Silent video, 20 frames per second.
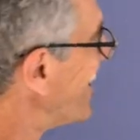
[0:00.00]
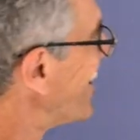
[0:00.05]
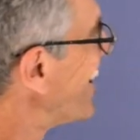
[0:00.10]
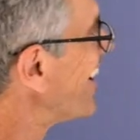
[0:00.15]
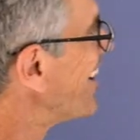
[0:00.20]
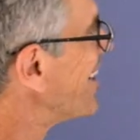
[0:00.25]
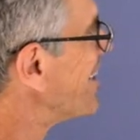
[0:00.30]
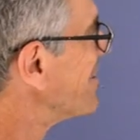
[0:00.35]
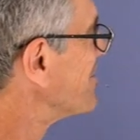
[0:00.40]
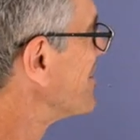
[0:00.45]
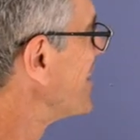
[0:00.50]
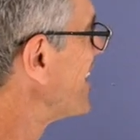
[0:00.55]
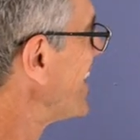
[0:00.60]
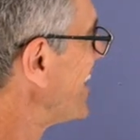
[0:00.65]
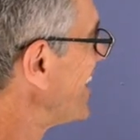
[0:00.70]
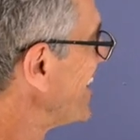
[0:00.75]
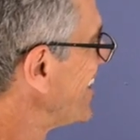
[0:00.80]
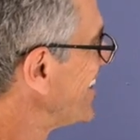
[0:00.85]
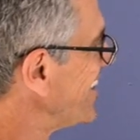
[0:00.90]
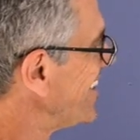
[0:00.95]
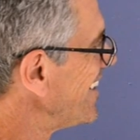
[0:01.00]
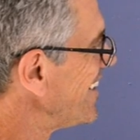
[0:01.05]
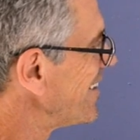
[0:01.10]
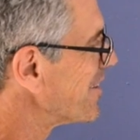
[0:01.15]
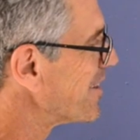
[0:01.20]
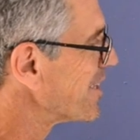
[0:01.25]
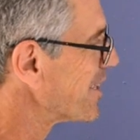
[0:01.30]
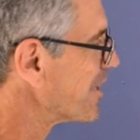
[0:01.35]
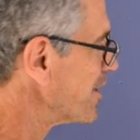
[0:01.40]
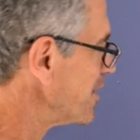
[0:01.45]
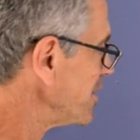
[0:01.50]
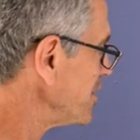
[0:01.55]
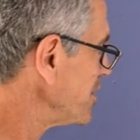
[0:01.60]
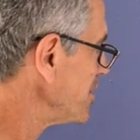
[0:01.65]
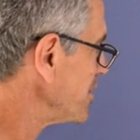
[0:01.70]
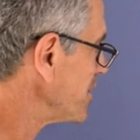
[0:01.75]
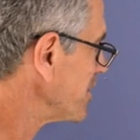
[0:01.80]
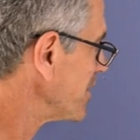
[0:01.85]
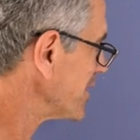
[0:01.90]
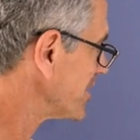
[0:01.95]
of the
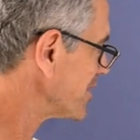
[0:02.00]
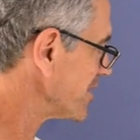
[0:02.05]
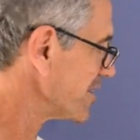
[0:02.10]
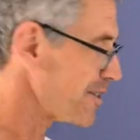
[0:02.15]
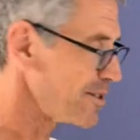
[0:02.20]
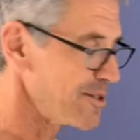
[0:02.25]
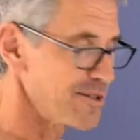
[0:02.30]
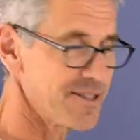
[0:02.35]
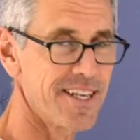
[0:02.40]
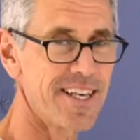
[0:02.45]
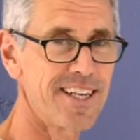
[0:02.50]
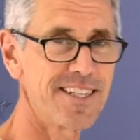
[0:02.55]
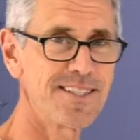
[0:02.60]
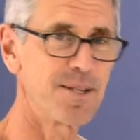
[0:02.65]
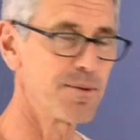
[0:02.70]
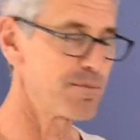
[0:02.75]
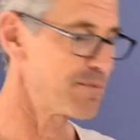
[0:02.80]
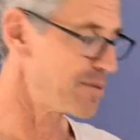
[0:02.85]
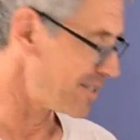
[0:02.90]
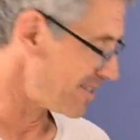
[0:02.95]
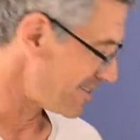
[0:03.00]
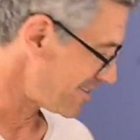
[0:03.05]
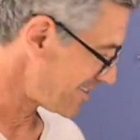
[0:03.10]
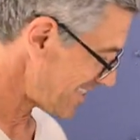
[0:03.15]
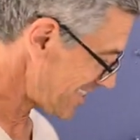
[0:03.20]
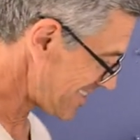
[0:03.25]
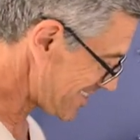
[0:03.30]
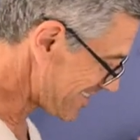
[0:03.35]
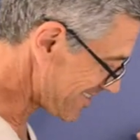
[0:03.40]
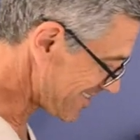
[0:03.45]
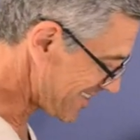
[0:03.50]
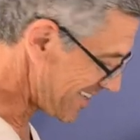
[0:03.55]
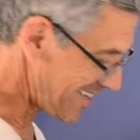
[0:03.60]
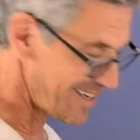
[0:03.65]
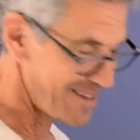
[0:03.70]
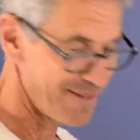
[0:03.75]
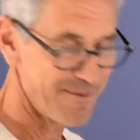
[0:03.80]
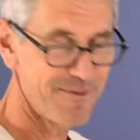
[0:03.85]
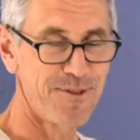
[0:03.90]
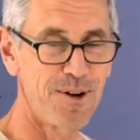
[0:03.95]
glue that you're using to put these
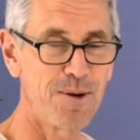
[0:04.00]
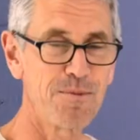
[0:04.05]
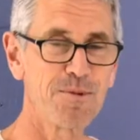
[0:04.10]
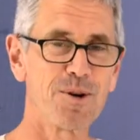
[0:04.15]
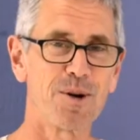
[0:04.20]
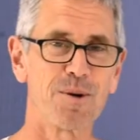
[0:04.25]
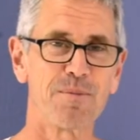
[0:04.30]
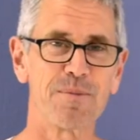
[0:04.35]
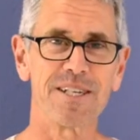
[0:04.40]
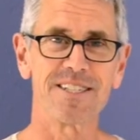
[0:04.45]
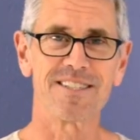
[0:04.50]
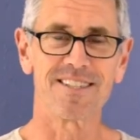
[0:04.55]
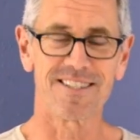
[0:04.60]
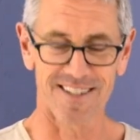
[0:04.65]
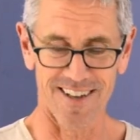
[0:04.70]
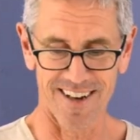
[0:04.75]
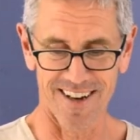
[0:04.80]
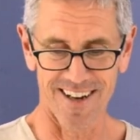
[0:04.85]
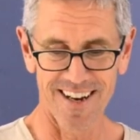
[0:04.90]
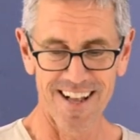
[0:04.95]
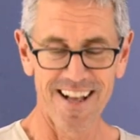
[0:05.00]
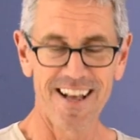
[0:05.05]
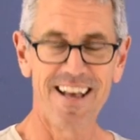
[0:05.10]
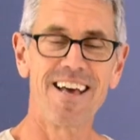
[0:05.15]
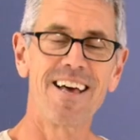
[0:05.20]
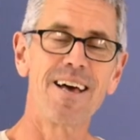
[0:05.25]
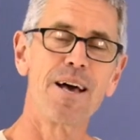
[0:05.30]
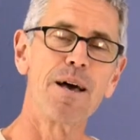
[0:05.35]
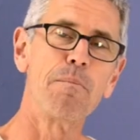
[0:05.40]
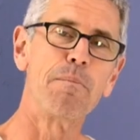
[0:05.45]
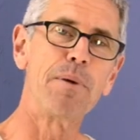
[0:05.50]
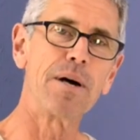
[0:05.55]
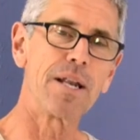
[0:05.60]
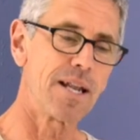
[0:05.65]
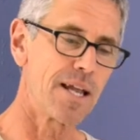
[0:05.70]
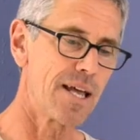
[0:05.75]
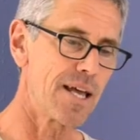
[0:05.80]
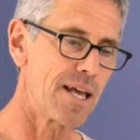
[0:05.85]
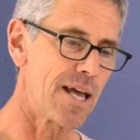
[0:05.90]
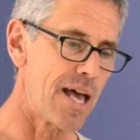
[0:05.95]
foam core pieces on.
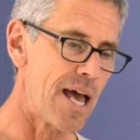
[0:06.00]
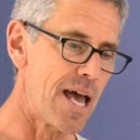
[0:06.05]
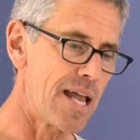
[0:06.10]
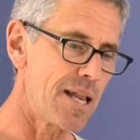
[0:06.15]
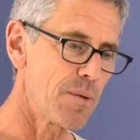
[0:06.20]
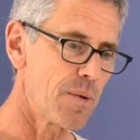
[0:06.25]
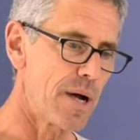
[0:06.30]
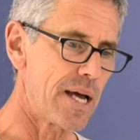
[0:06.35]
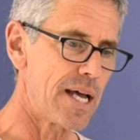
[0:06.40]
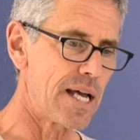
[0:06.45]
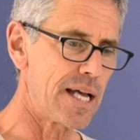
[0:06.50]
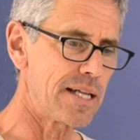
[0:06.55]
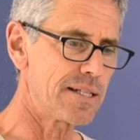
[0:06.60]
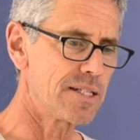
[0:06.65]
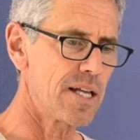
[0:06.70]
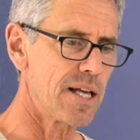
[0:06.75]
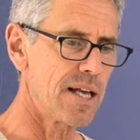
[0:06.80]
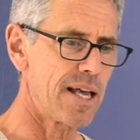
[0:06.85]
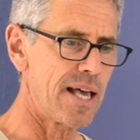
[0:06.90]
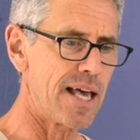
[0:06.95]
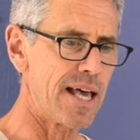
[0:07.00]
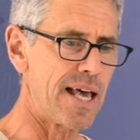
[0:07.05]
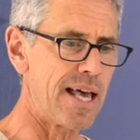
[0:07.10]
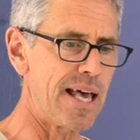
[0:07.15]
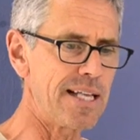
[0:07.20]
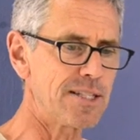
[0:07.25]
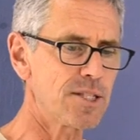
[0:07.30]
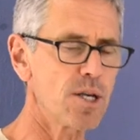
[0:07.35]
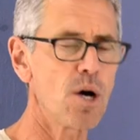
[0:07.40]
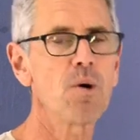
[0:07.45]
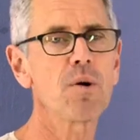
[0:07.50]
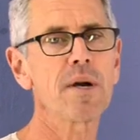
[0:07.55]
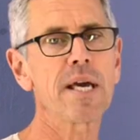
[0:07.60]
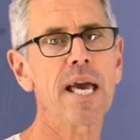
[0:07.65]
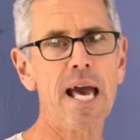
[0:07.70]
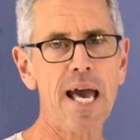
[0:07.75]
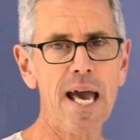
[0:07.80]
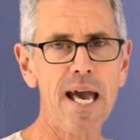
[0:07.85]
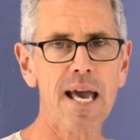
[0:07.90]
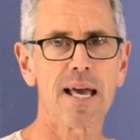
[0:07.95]
But anyway, it's
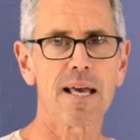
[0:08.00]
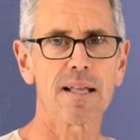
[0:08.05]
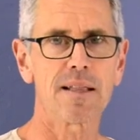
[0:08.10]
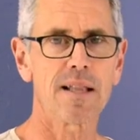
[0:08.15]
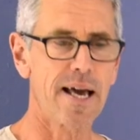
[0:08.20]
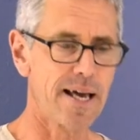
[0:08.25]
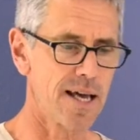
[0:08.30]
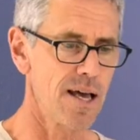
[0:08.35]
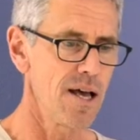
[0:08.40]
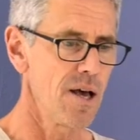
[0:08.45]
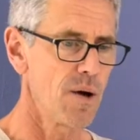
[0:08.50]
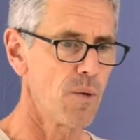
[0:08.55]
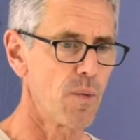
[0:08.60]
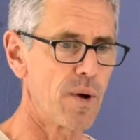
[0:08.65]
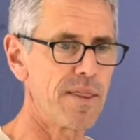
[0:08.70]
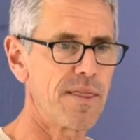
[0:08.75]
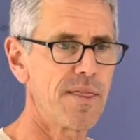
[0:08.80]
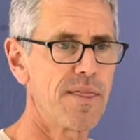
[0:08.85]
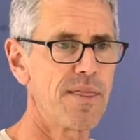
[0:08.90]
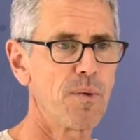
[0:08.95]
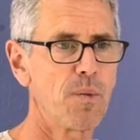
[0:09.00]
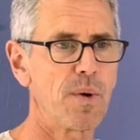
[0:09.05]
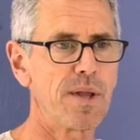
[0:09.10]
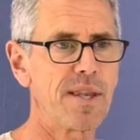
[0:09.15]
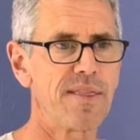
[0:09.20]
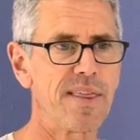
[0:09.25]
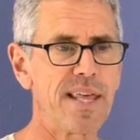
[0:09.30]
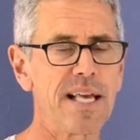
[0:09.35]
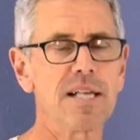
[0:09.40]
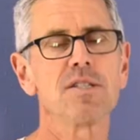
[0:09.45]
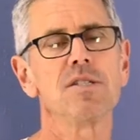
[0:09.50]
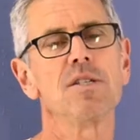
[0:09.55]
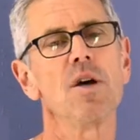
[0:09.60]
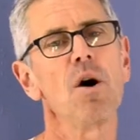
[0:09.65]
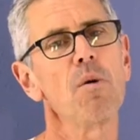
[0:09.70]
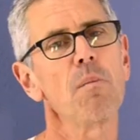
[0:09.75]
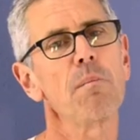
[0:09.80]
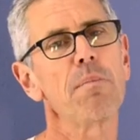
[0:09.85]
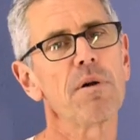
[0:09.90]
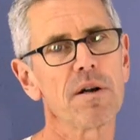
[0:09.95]
okay. Like, when things
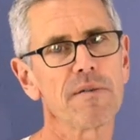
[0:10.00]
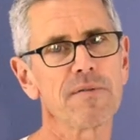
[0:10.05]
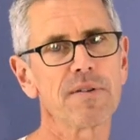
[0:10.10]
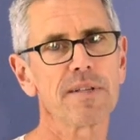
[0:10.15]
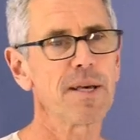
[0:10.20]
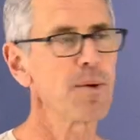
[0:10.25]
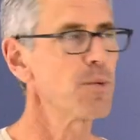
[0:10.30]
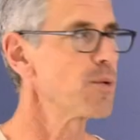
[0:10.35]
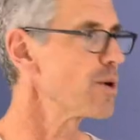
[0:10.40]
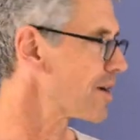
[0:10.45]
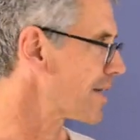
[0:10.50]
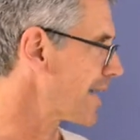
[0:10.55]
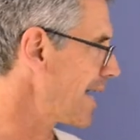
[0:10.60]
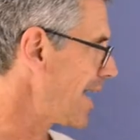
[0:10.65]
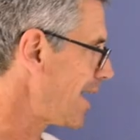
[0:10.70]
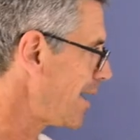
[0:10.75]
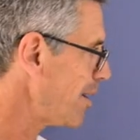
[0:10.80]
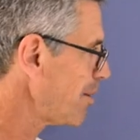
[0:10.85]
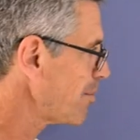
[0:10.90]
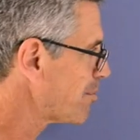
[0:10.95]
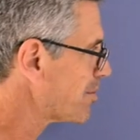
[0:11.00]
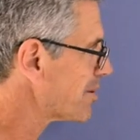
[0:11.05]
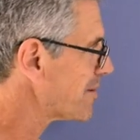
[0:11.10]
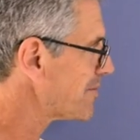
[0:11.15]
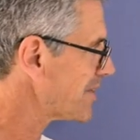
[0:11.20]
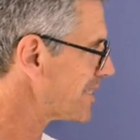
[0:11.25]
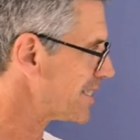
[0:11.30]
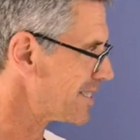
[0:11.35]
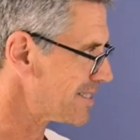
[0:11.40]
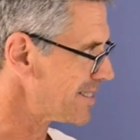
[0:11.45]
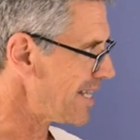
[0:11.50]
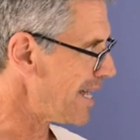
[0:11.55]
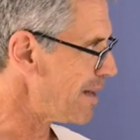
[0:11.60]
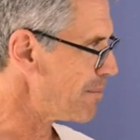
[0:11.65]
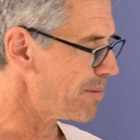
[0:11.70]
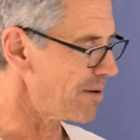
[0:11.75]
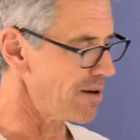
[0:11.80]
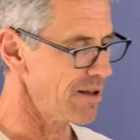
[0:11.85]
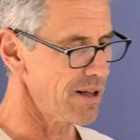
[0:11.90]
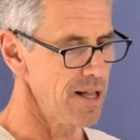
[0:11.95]
don't perfectly work out, perfect
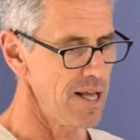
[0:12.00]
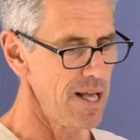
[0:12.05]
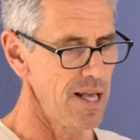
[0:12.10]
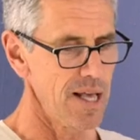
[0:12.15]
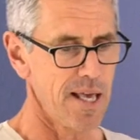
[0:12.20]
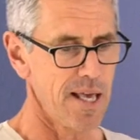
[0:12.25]
example,